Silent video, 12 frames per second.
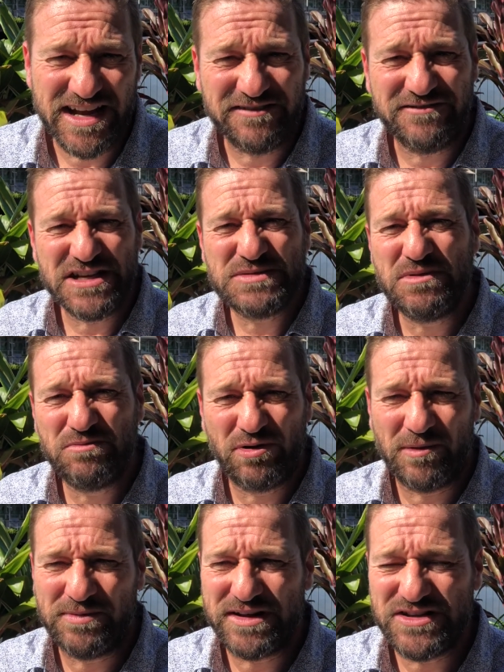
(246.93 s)
investment
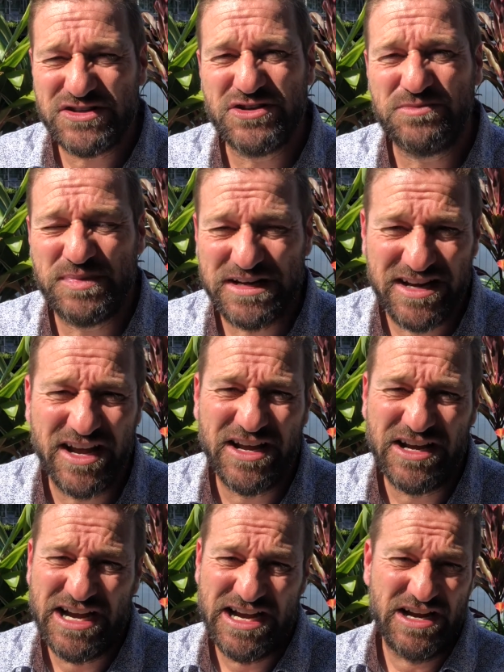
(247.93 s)
properties should be
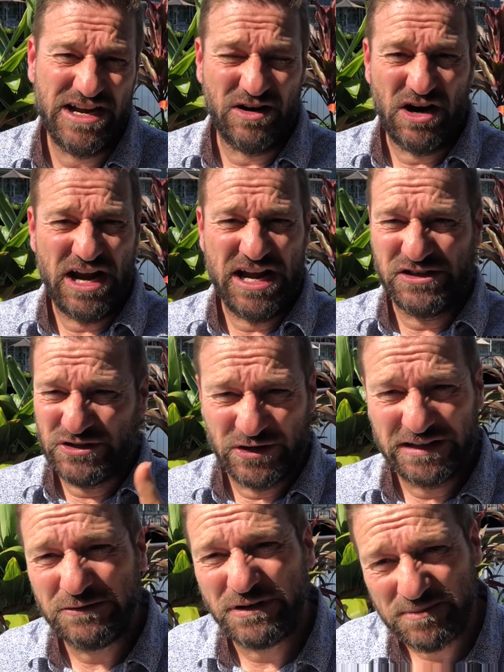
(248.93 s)

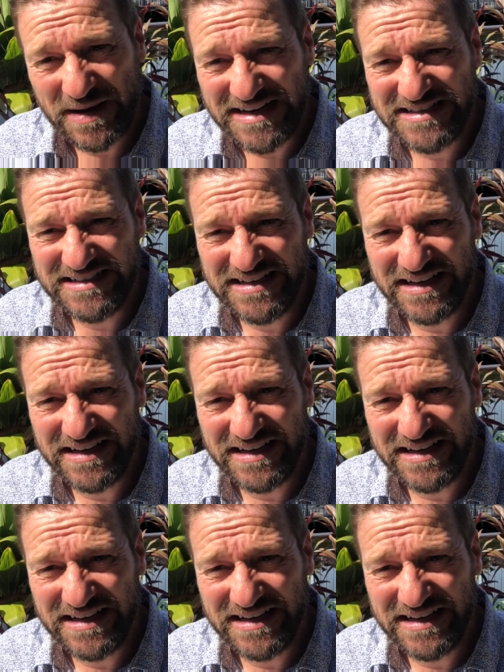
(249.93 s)
internally repainted